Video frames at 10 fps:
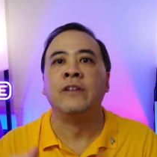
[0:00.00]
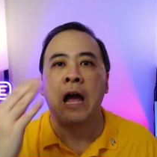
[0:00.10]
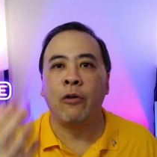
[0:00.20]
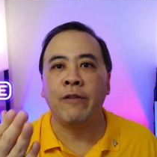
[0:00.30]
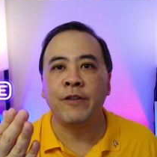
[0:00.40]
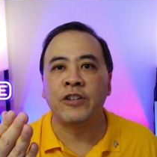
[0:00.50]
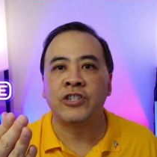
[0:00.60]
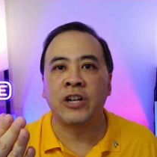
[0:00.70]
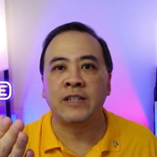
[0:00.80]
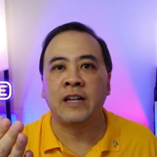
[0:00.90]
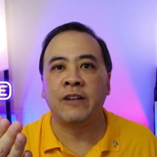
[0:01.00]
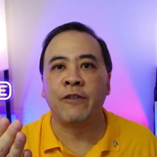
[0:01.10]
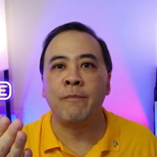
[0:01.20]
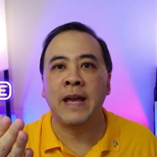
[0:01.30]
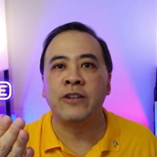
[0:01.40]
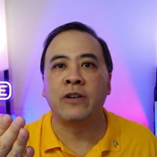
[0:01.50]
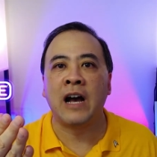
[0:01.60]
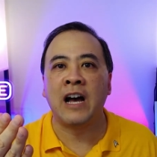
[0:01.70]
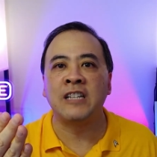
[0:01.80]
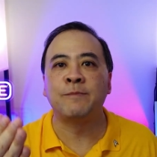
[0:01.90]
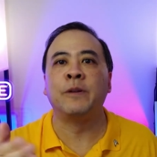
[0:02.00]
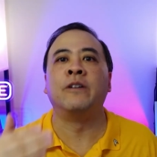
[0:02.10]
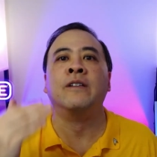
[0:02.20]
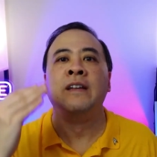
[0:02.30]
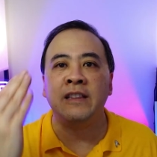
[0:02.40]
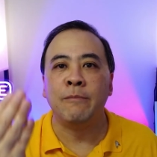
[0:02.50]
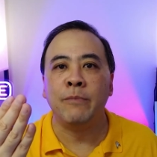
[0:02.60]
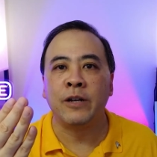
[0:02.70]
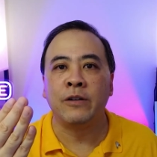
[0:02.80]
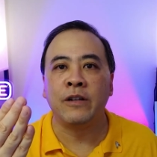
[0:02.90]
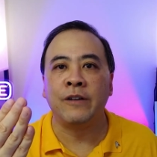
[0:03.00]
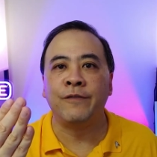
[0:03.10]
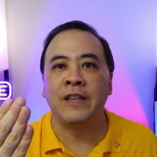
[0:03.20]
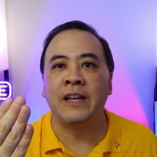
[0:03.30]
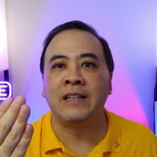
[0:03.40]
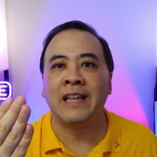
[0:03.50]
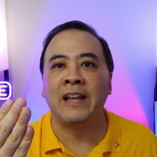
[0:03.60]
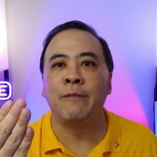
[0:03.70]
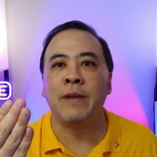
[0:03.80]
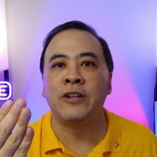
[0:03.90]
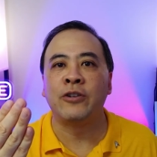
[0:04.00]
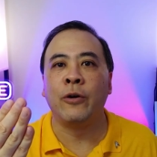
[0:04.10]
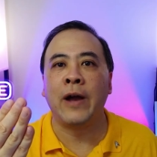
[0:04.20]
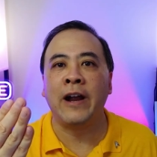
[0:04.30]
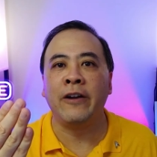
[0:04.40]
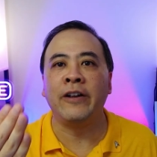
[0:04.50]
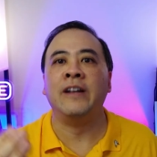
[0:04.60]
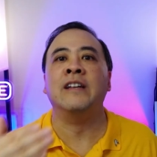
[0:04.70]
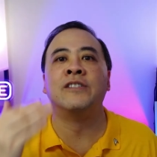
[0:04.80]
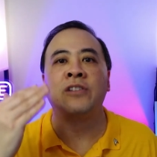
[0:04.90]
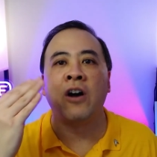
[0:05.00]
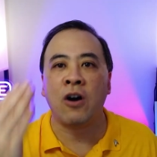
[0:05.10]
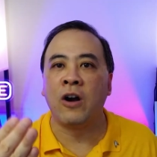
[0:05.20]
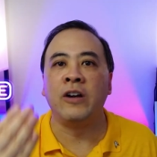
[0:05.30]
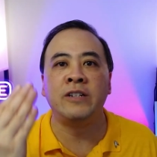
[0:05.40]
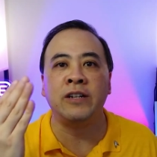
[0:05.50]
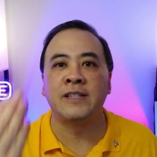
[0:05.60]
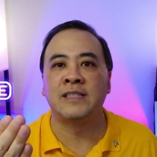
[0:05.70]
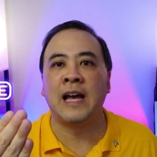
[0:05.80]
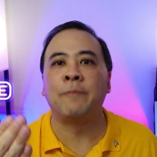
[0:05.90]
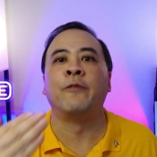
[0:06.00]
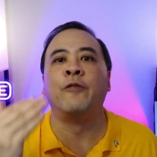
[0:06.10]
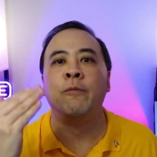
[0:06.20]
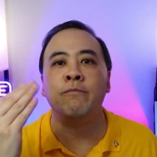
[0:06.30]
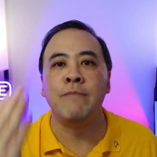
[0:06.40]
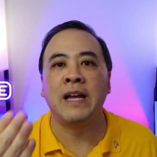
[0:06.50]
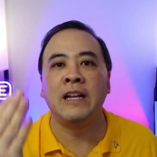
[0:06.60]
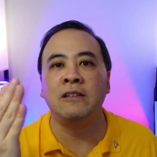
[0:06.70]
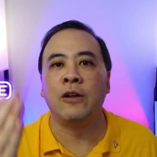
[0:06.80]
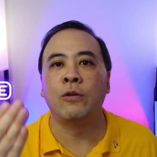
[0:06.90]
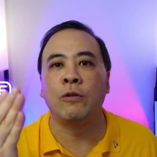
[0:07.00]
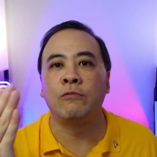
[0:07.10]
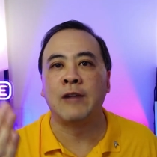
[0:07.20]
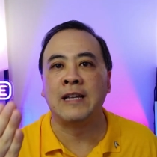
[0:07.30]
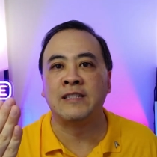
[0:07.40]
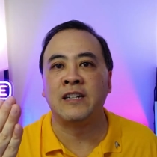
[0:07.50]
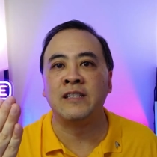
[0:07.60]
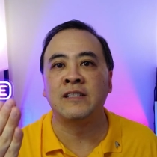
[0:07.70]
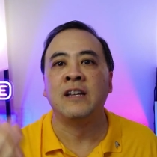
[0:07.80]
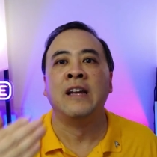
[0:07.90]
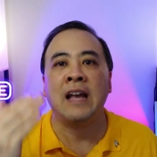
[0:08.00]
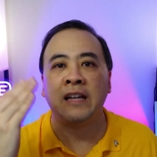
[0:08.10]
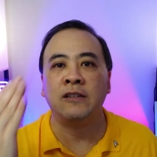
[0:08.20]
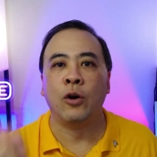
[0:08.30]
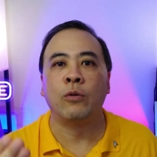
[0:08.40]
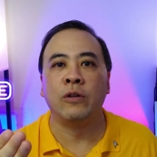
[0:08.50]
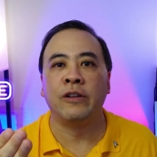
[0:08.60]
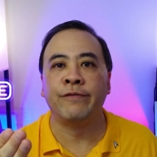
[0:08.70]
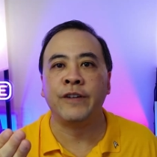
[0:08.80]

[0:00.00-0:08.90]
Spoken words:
However, the shutdown of a major hospital in the middle of the Atlanta metro area is hard to accept for many local residents and local